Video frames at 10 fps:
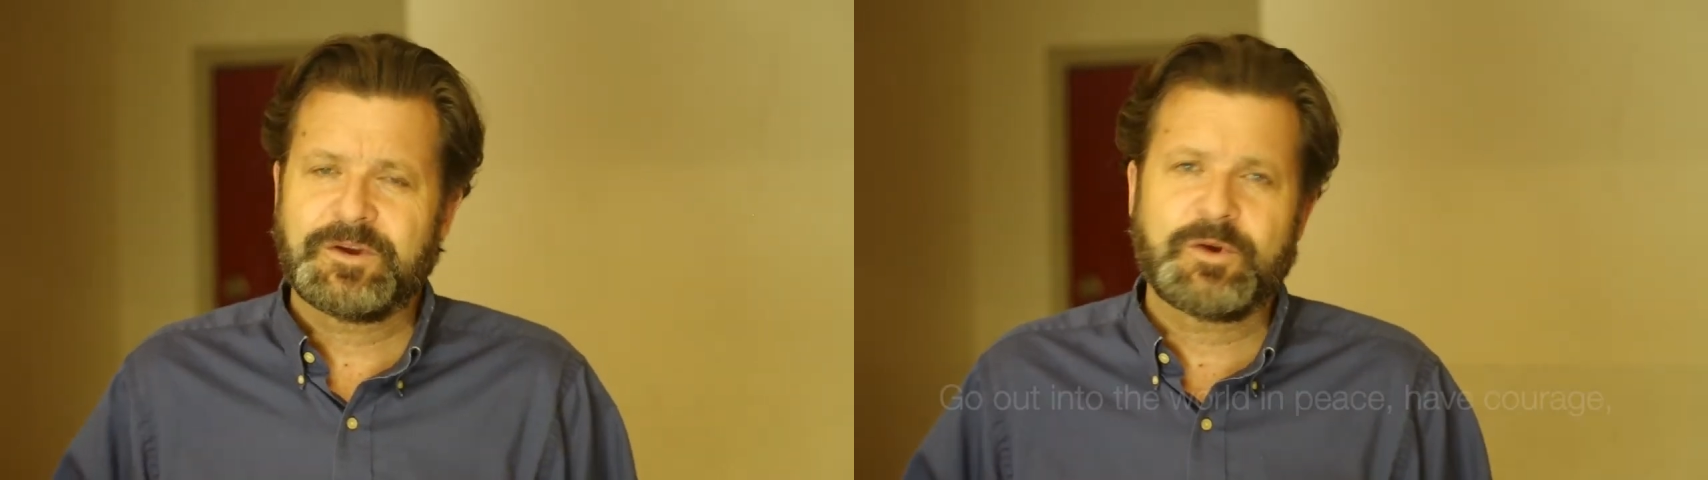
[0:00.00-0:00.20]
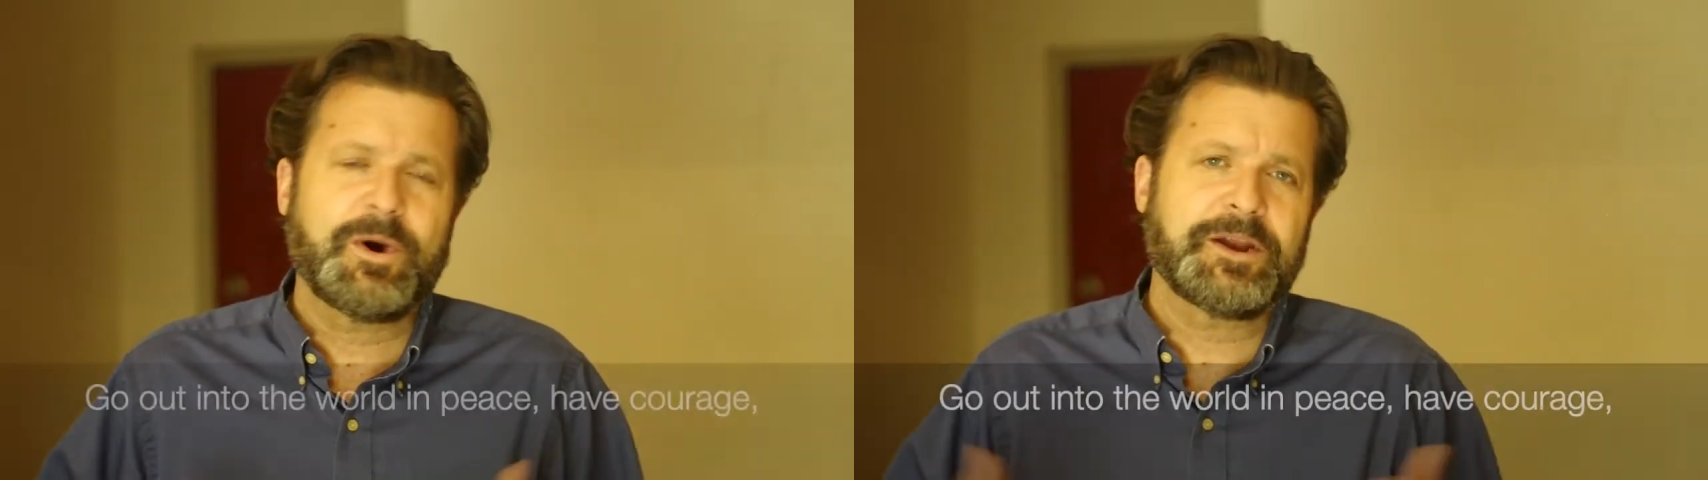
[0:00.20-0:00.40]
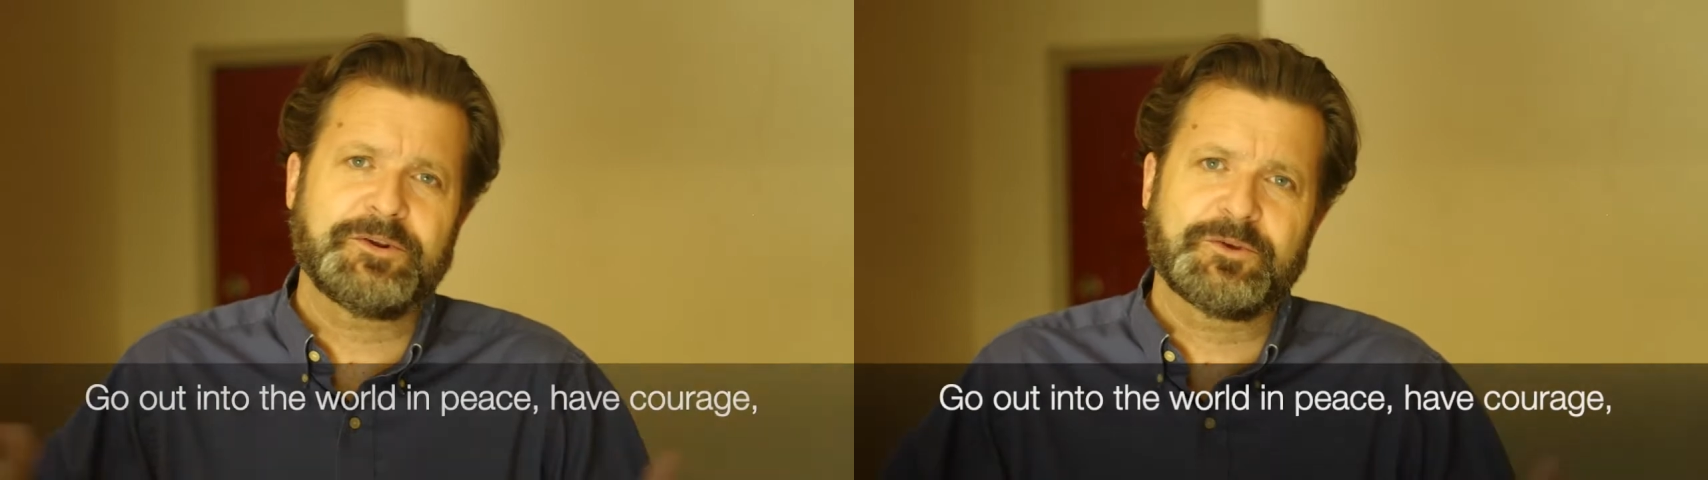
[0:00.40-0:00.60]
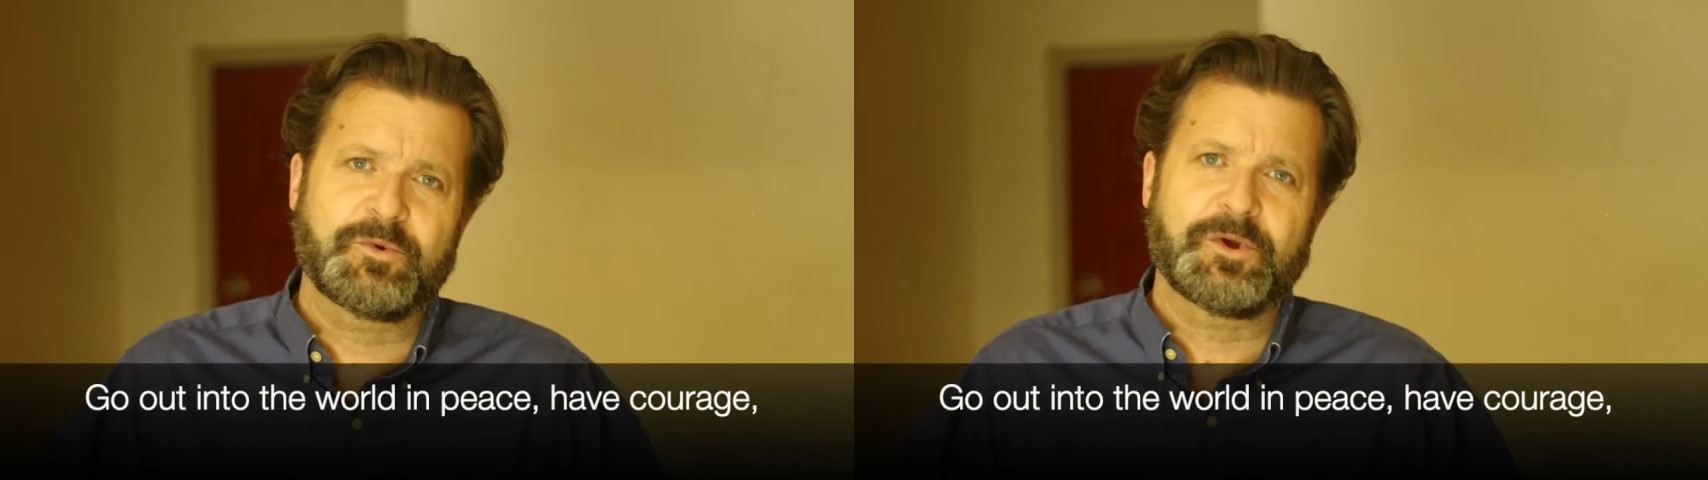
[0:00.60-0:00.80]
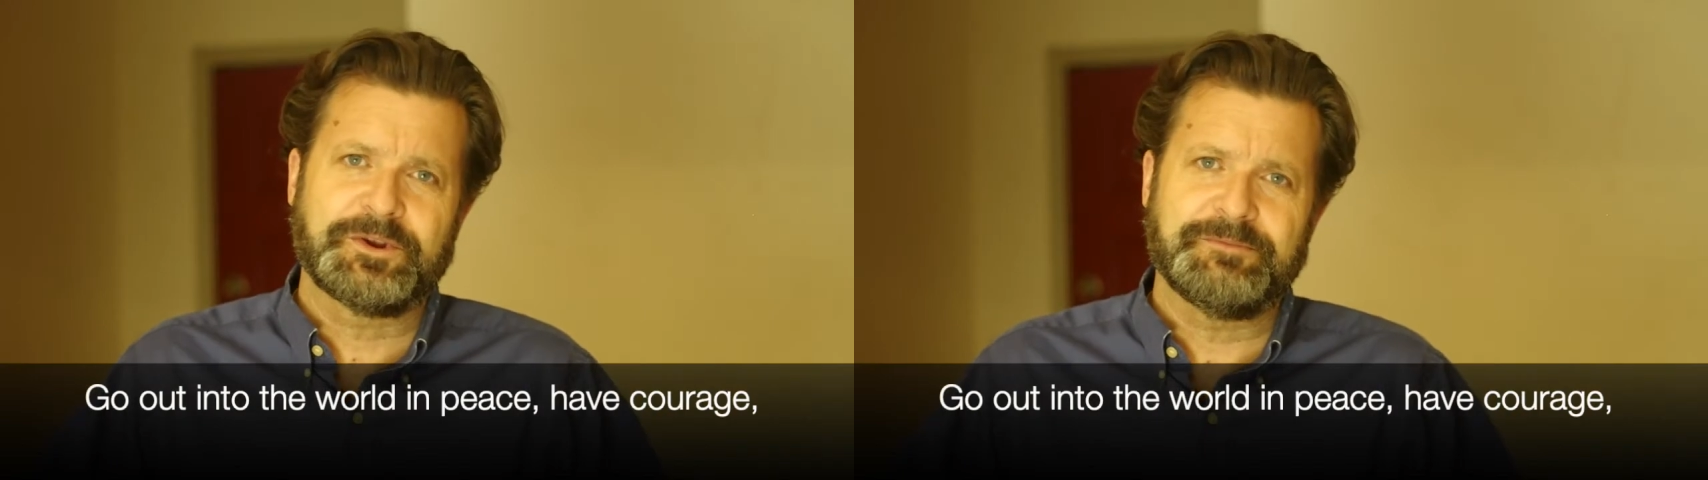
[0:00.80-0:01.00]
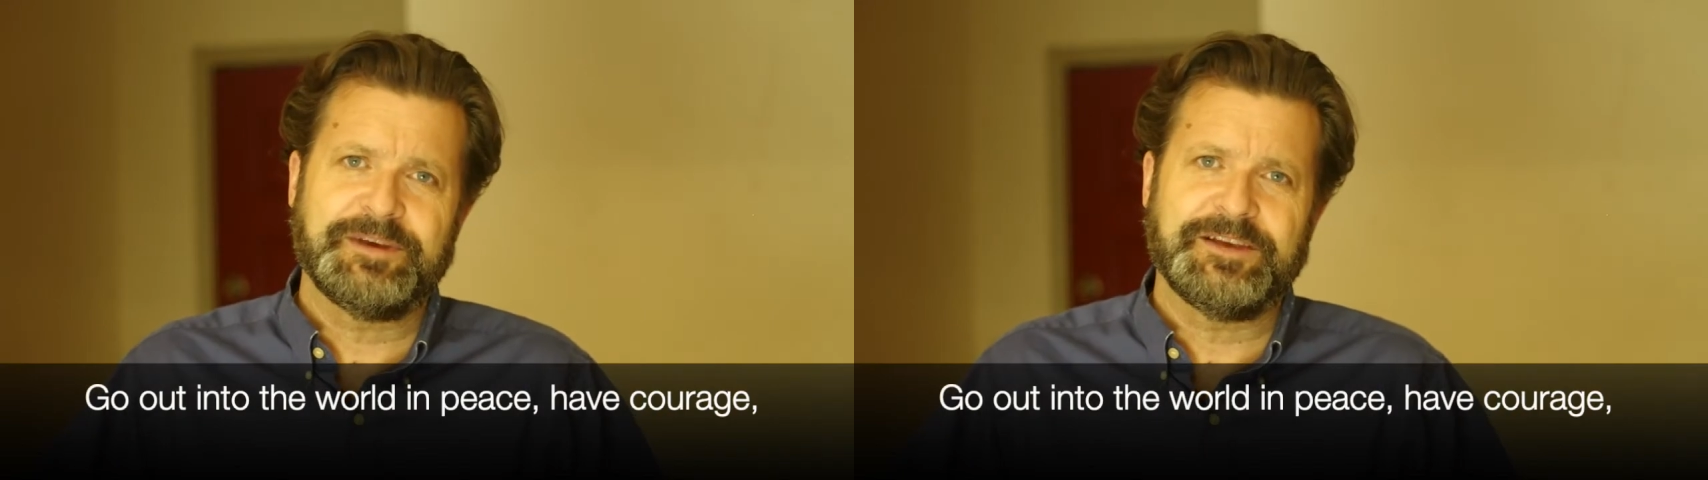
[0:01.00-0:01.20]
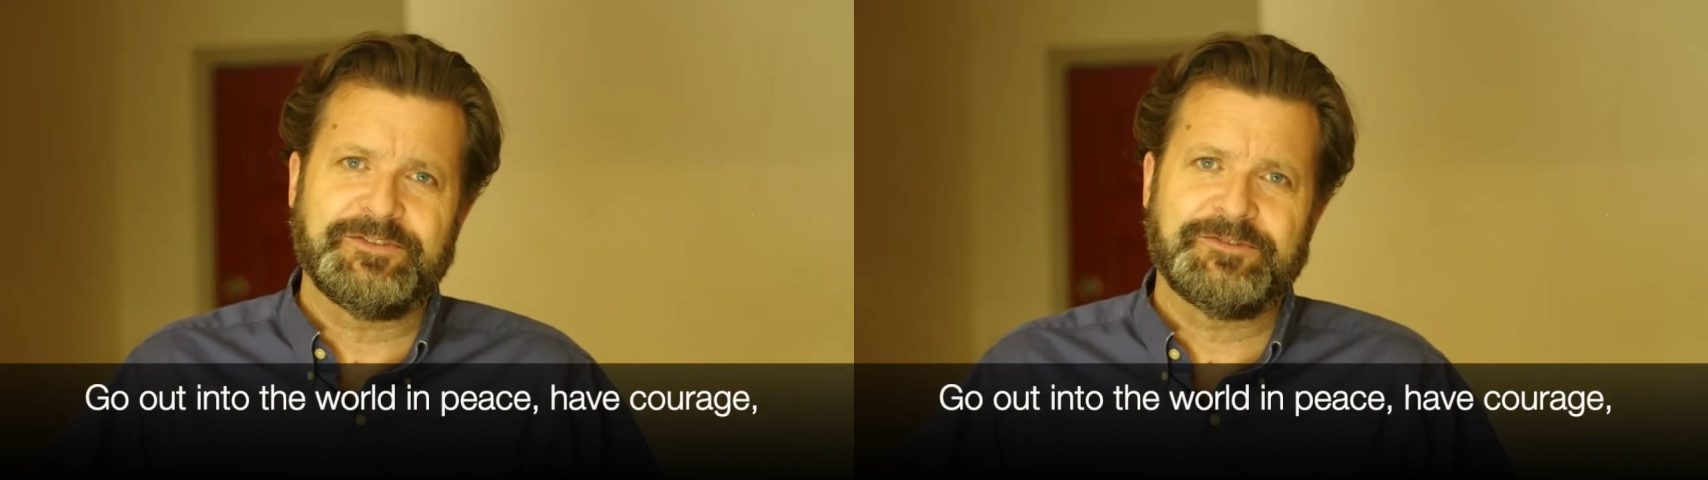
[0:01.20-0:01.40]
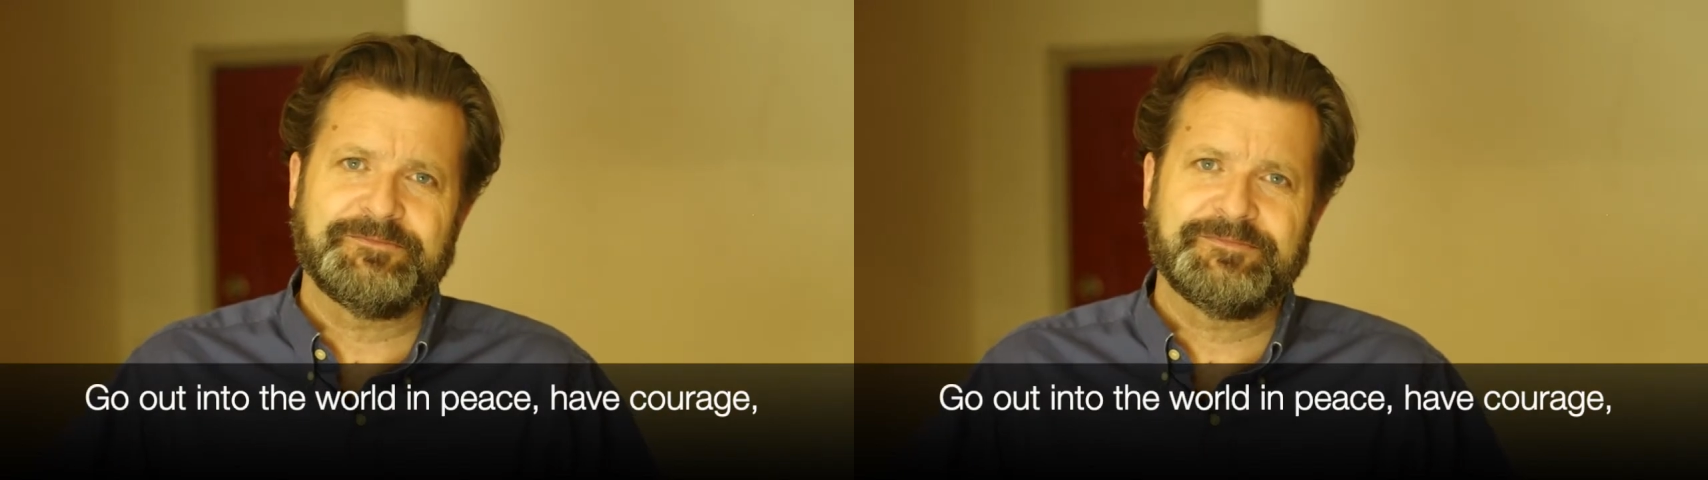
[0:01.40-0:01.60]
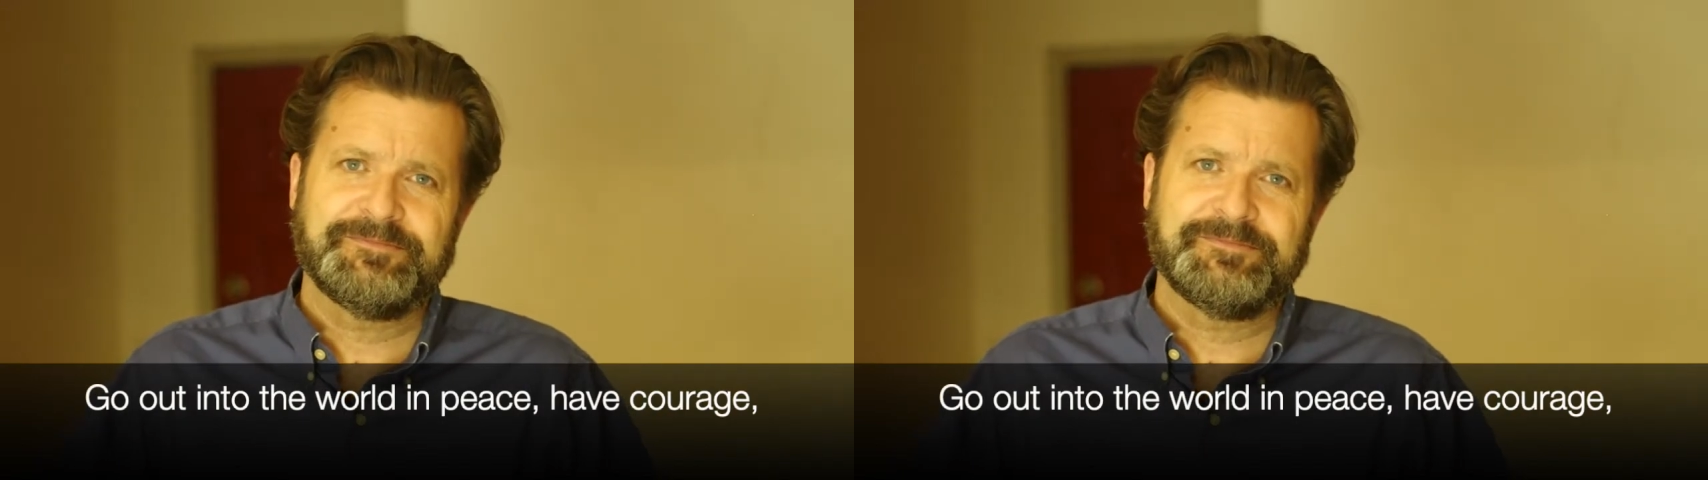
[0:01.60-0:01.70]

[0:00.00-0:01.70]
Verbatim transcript: Go out into the world in peace.